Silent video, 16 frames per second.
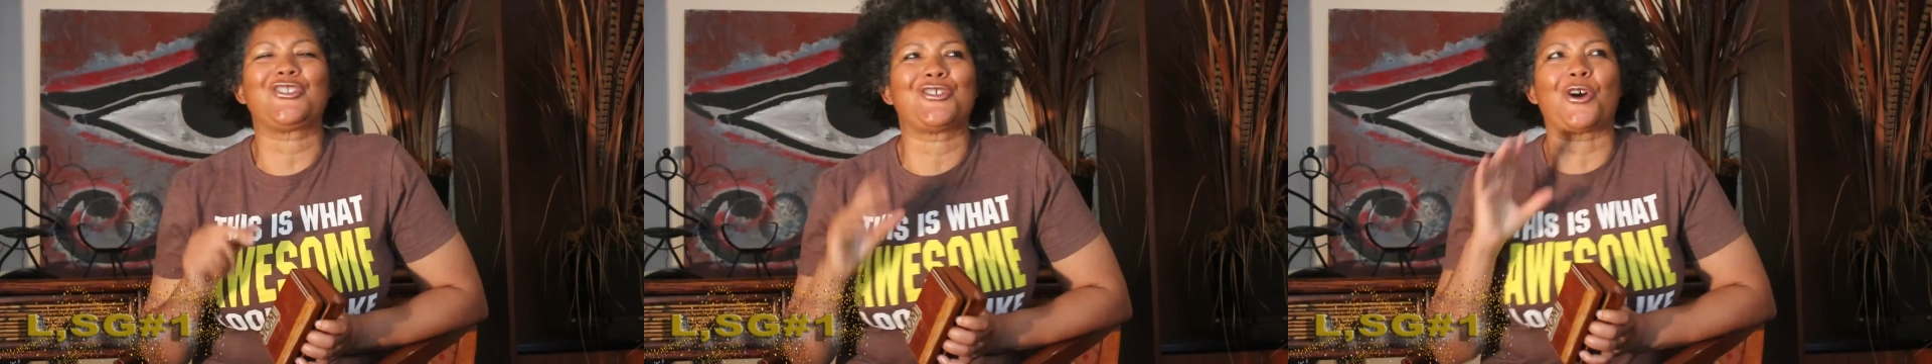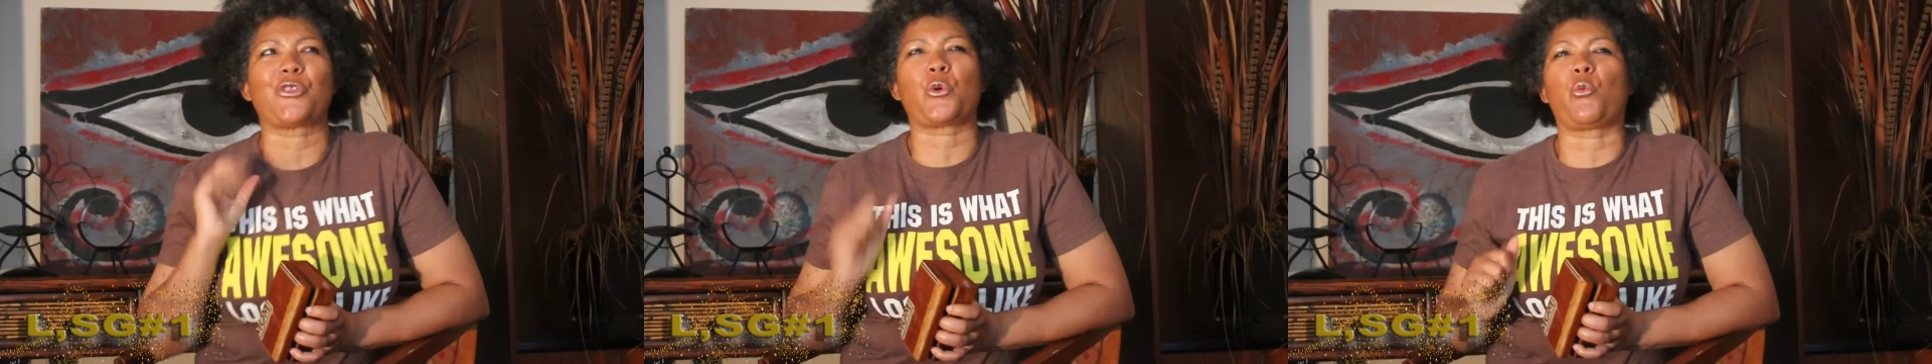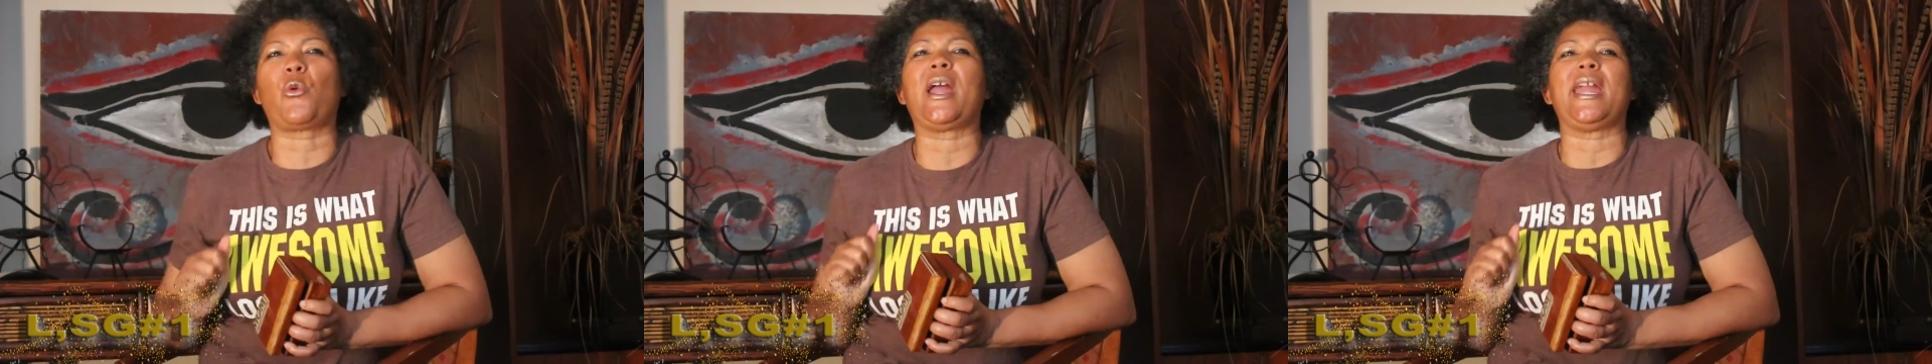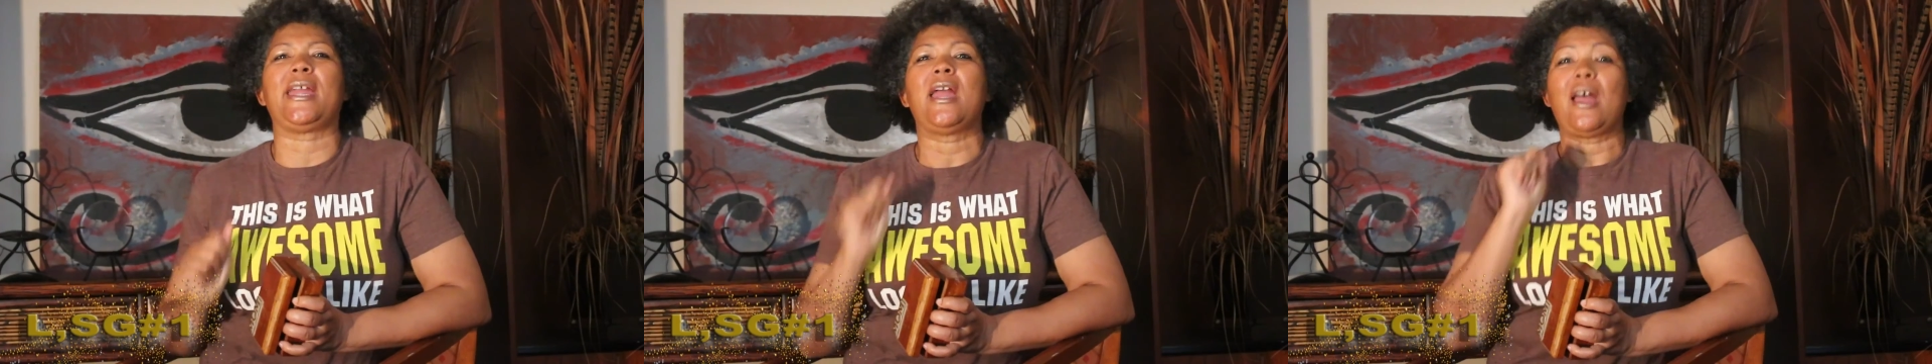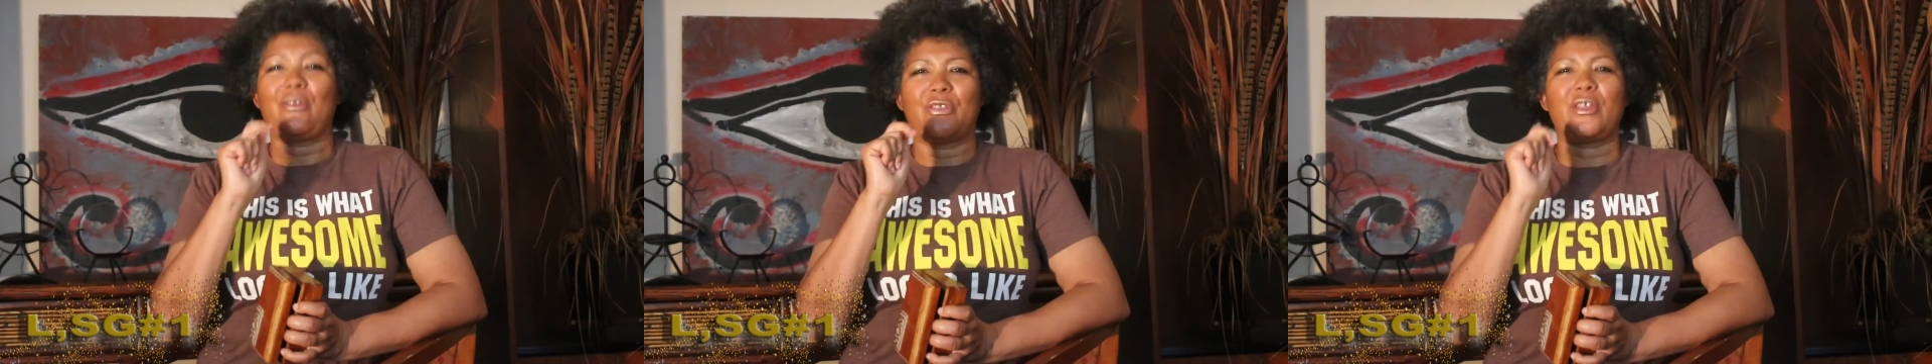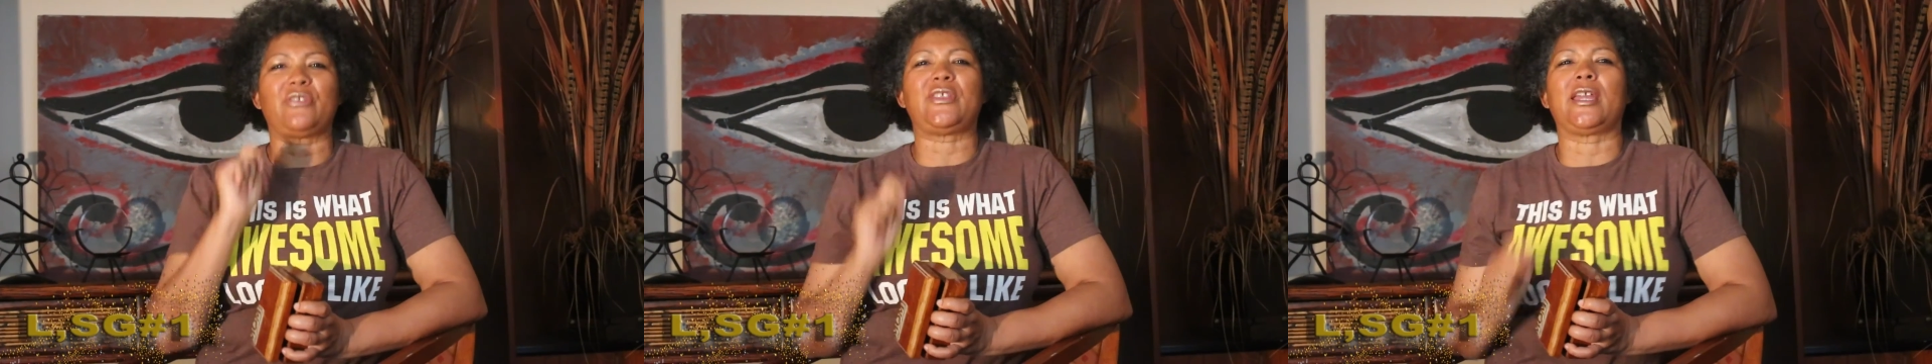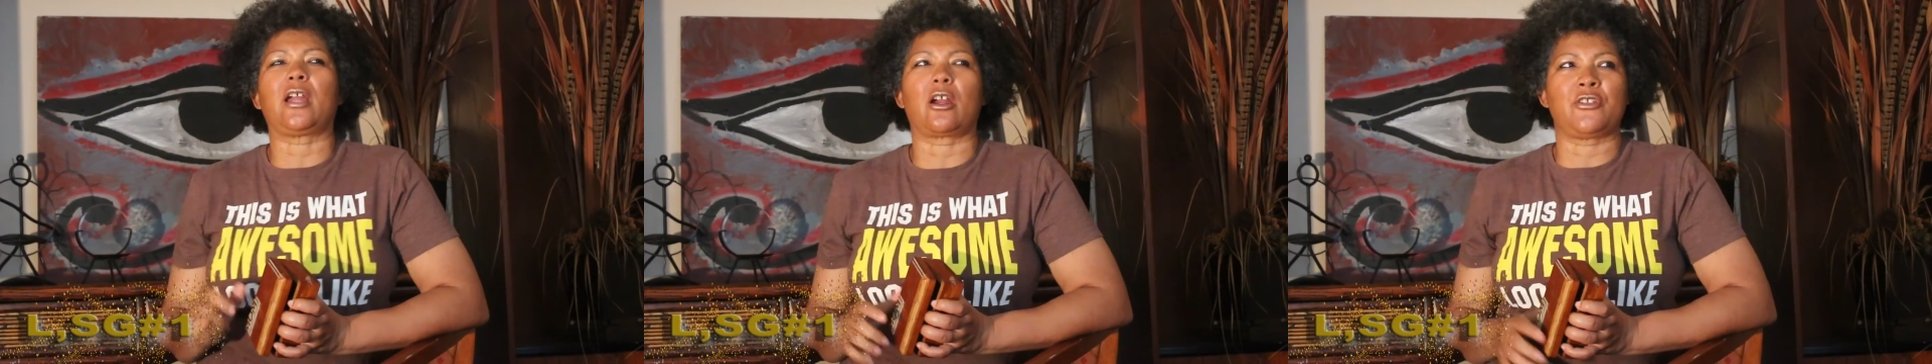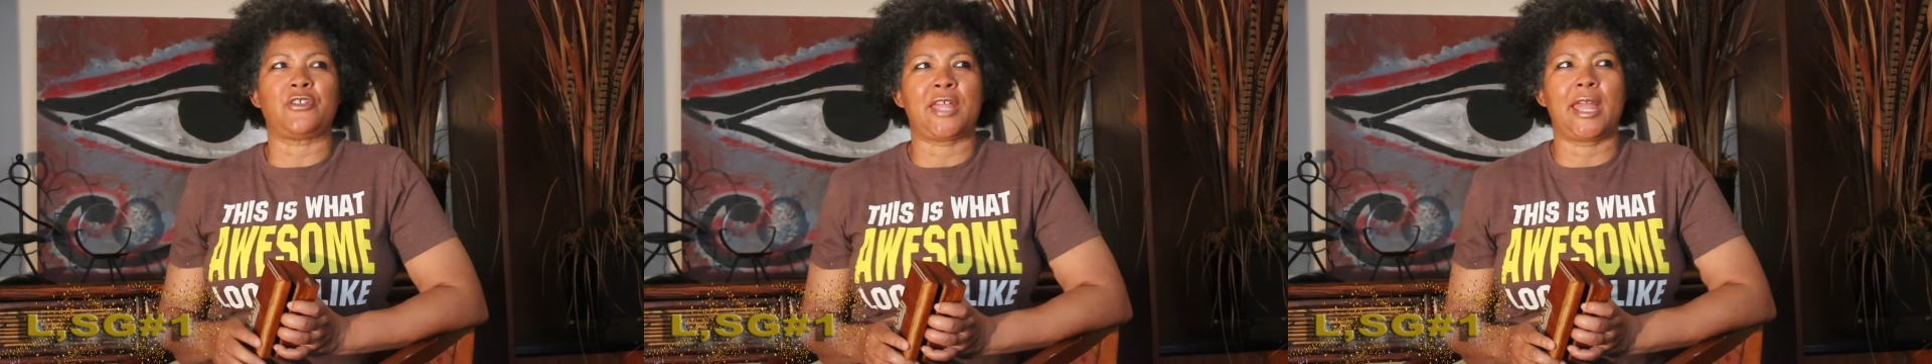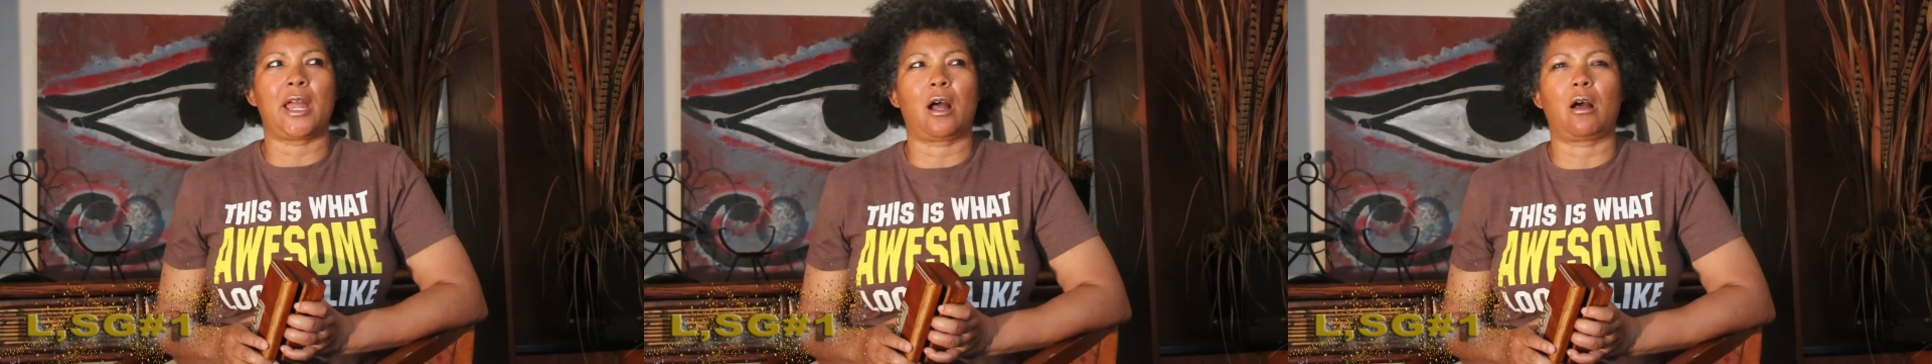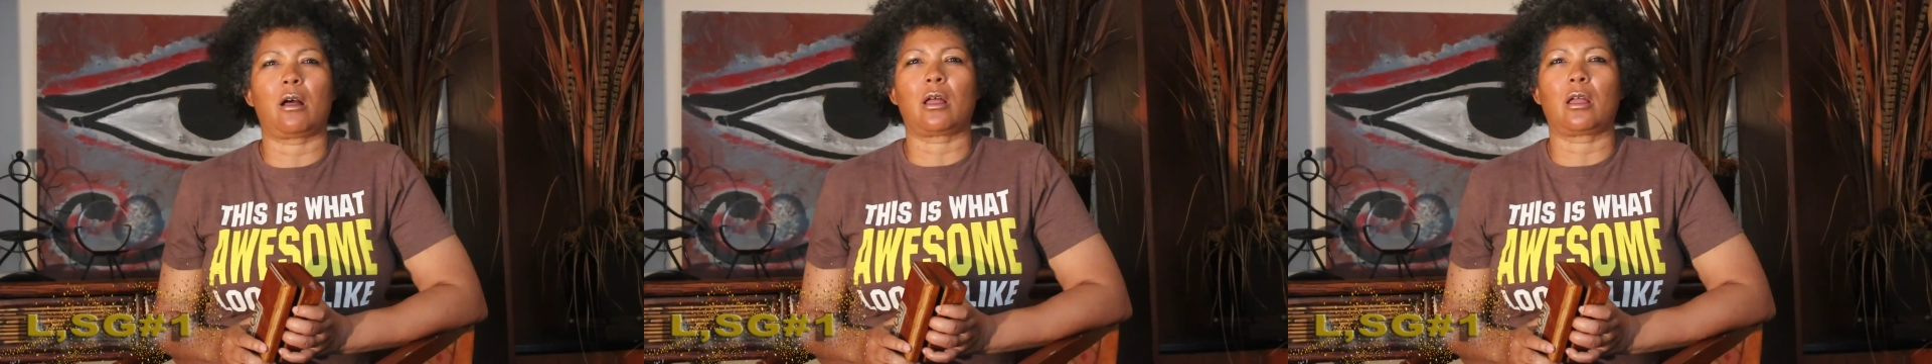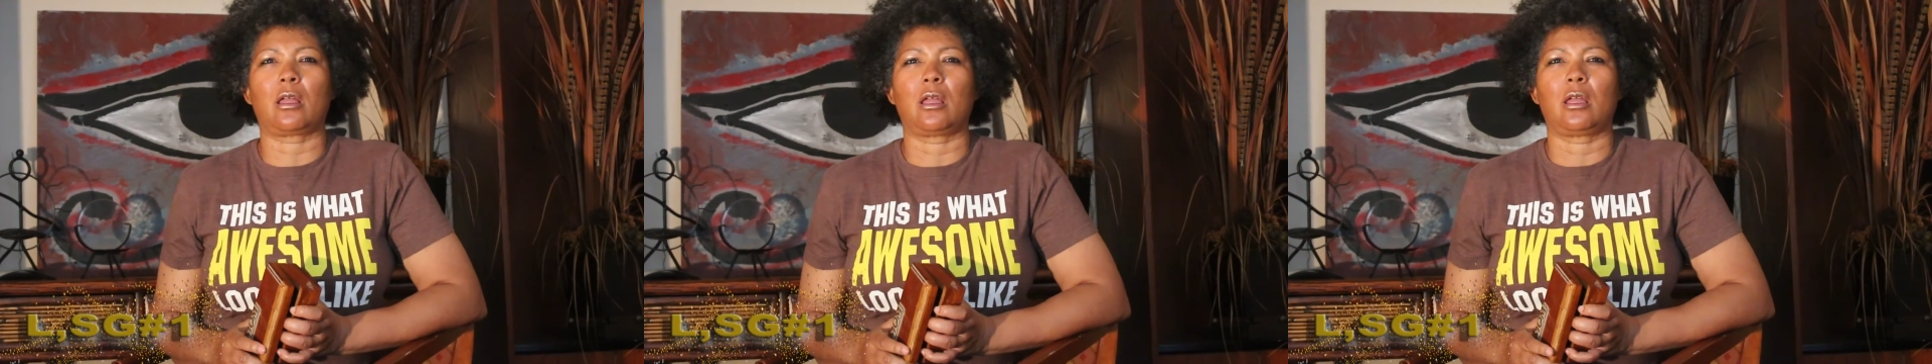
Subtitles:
you know, the way that they are now.